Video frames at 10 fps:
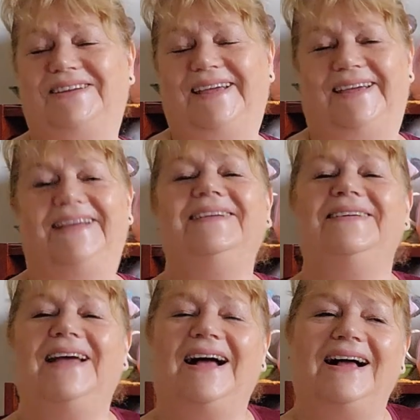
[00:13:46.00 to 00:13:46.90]
yeah.
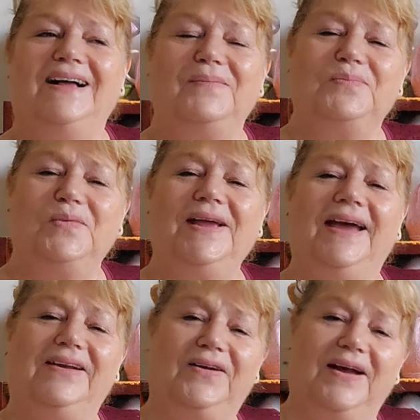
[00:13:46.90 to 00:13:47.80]
We
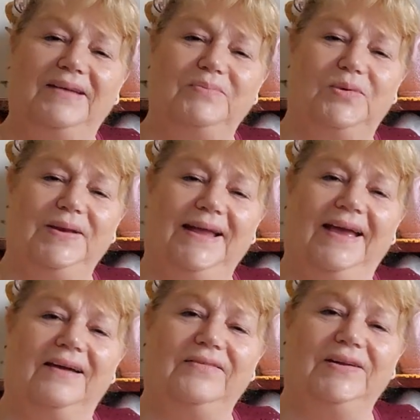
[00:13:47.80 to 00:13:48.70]
had a great morning
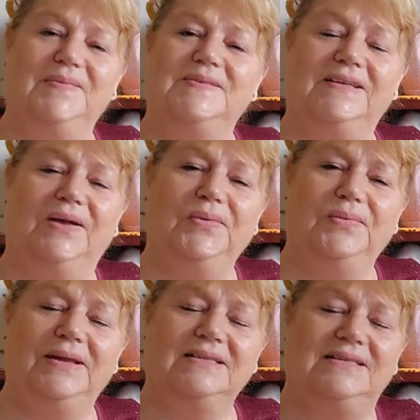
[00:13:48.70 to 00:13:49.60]
out. Rebs and I, we
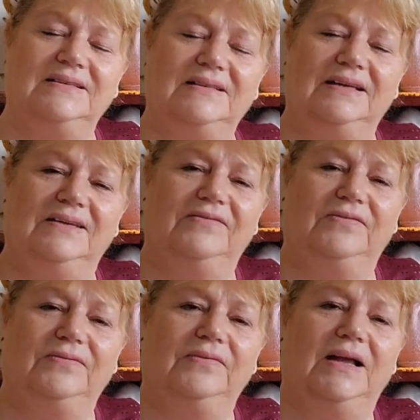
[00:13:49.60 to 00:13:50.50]
went to the
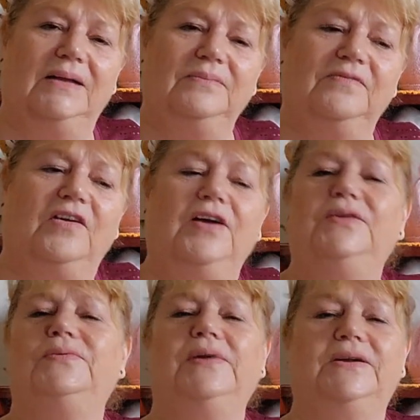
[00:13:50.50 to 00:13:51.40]

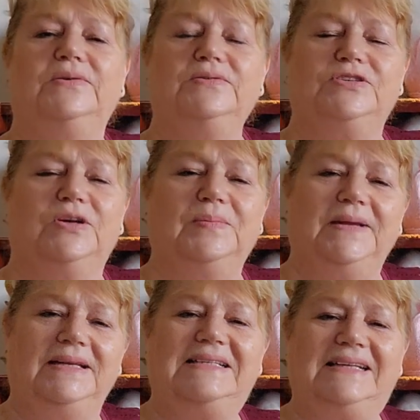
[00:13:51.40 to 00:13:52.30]
vinyl record shop
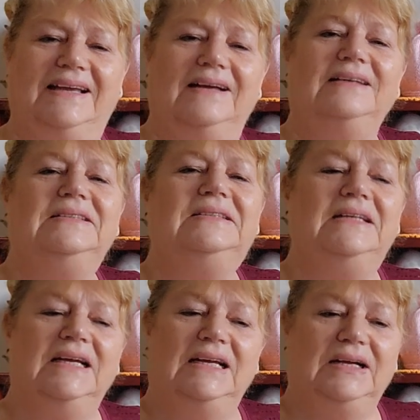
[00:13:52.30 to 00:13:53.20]
in town
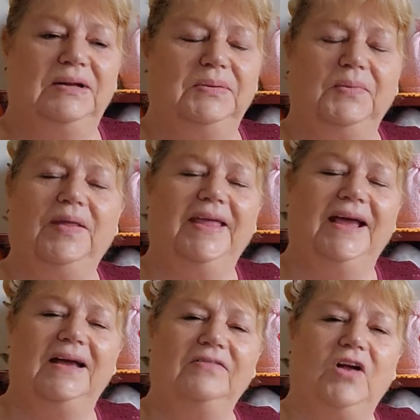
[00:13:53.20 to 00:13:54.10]
where they
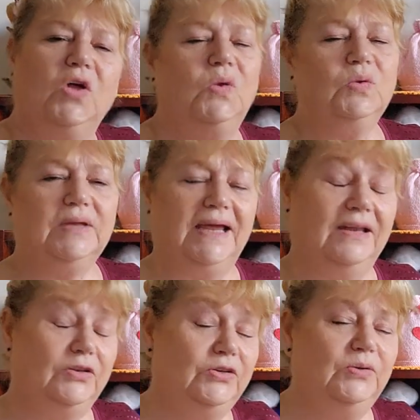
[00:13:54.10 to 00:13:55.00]
have old
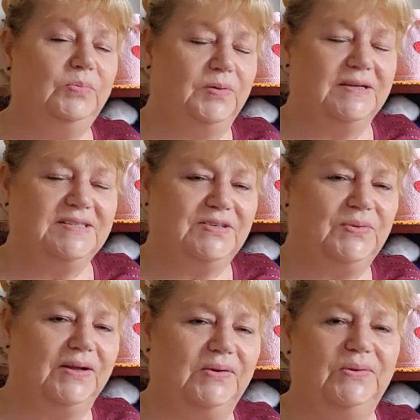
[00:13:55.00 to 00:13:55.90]
and new pressed
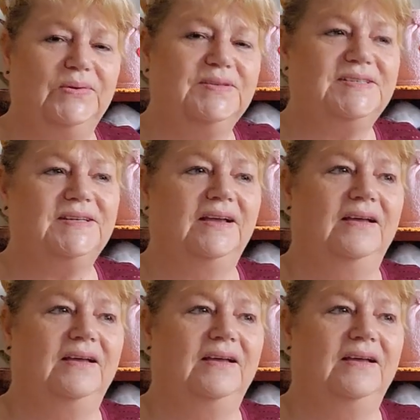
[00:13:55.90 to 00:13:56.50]
records,